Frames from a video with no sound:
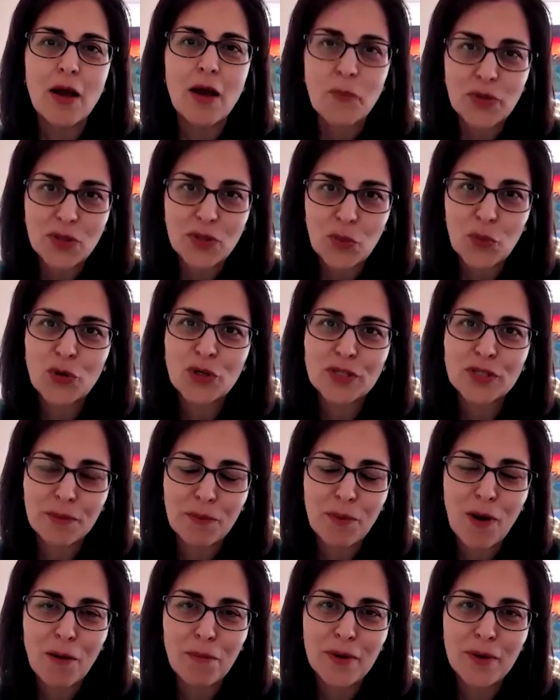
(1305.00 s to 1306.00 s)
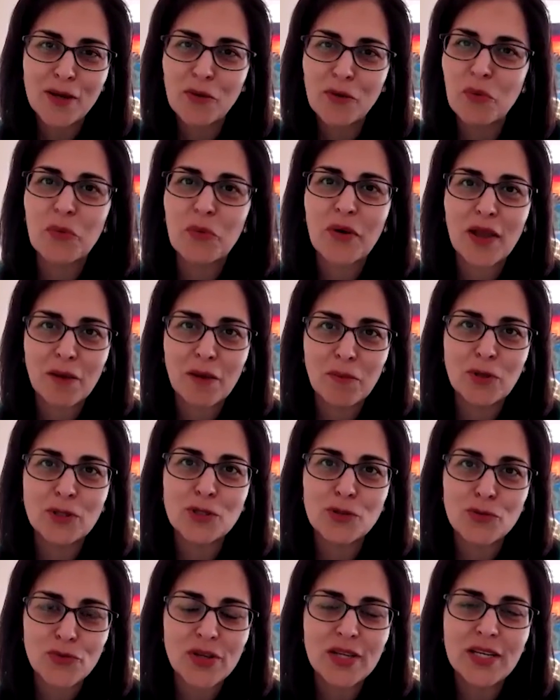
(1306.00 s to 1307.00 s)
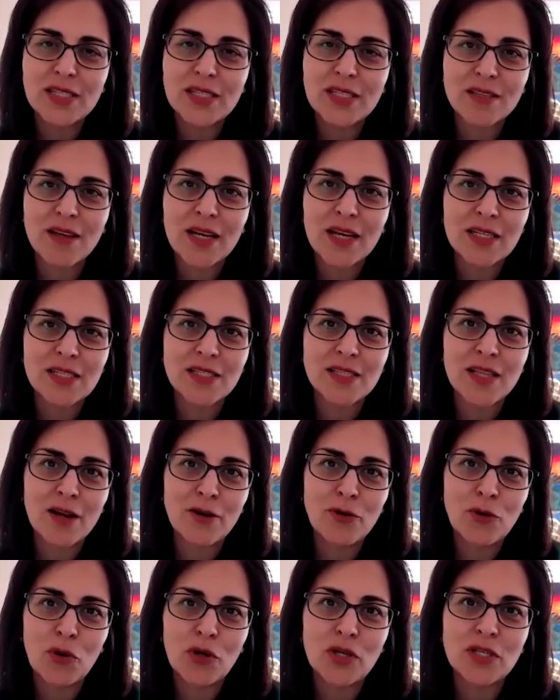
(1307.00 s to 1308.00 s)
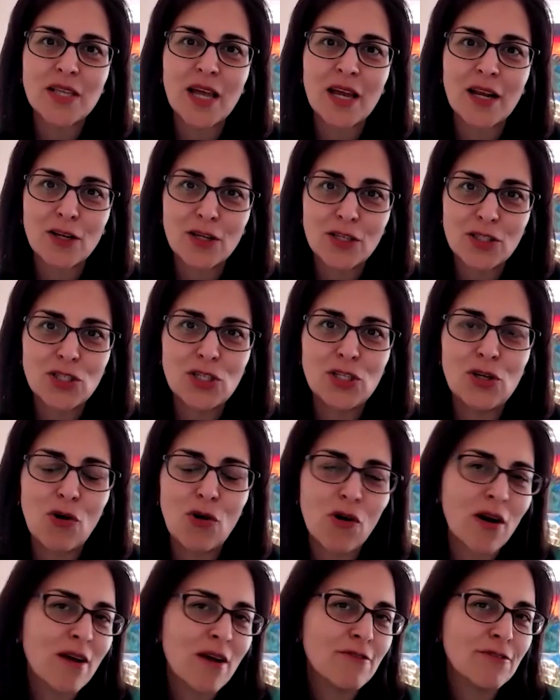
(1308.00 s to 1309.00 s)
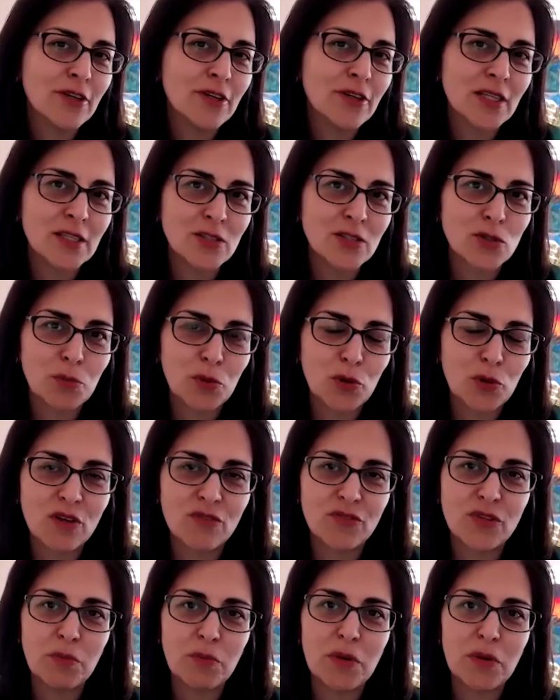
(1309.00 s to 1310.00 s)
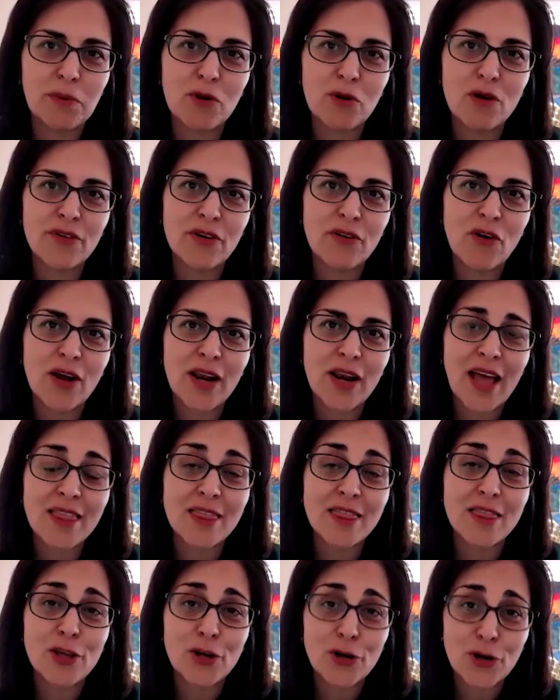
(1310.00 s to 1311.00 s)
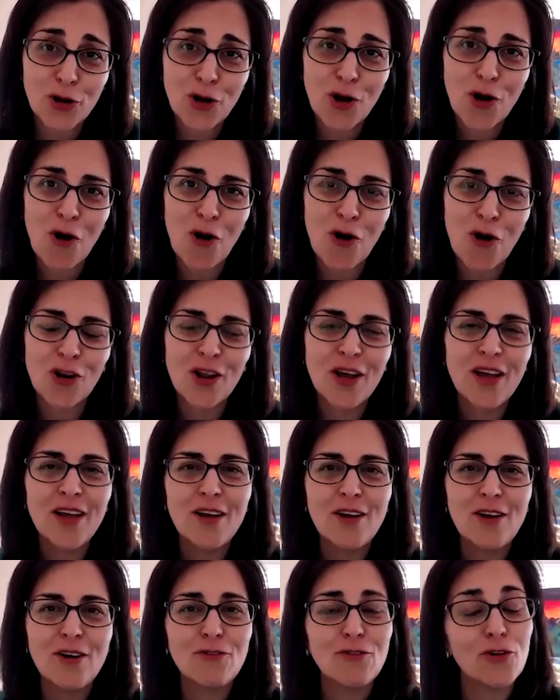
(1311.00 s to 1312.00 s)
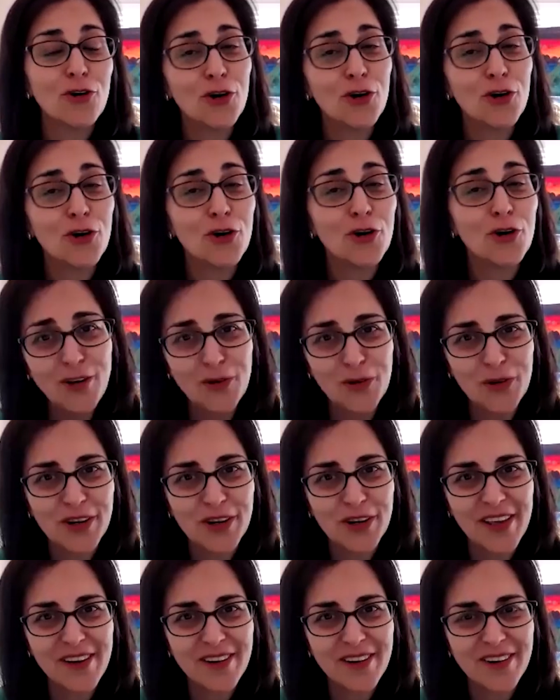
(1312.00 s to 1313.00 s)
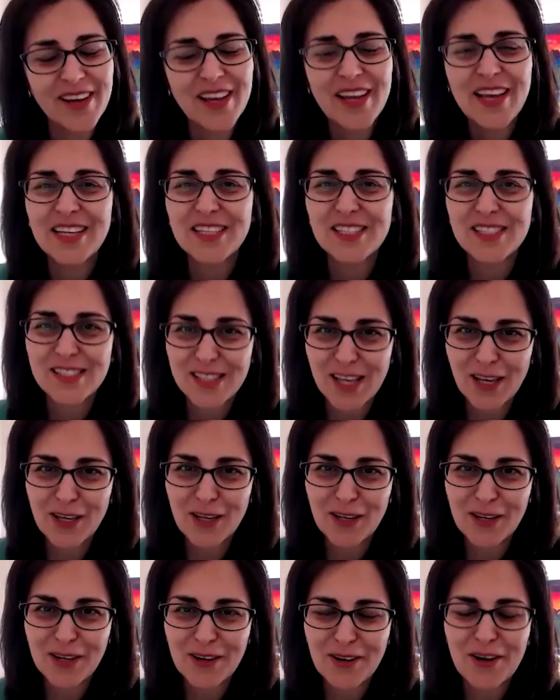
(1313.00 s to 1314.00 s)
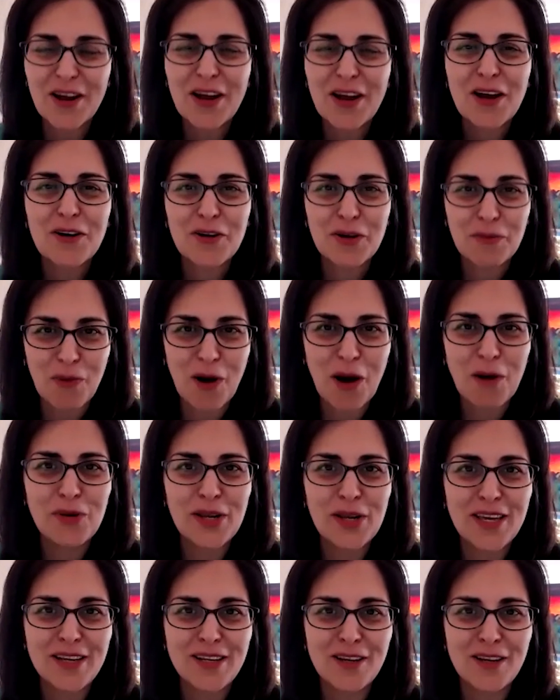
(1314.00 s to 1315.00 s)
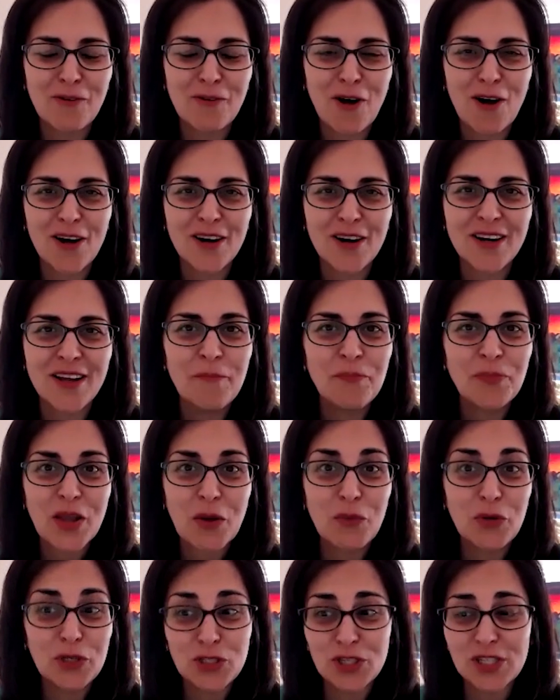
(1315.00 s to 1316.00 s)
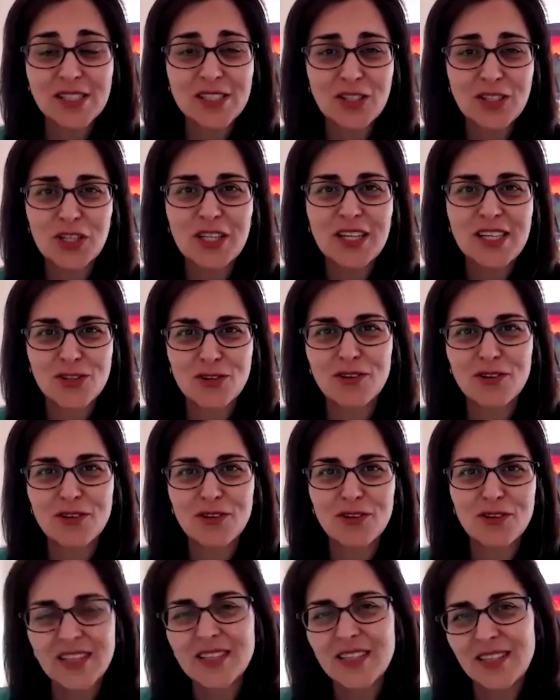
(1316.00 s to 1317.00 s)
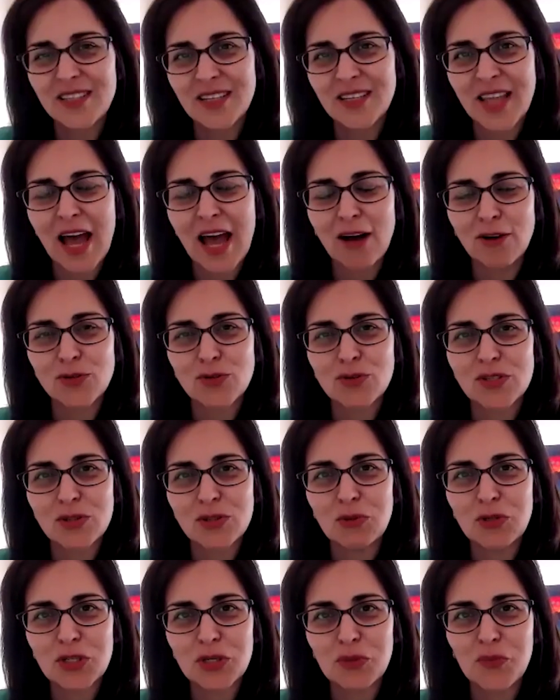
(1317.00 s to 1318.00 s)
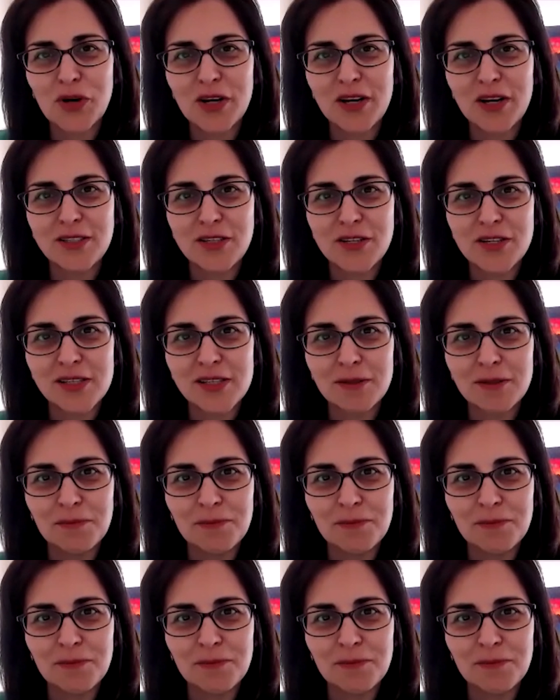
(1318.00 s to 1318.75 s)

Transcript: With the word republic, we were able to really silence that noise and continue our effort in support of the people of Iran and their call for non-nuclear, secular republic in Iran, which essentially is reflected in the House Resolution 100.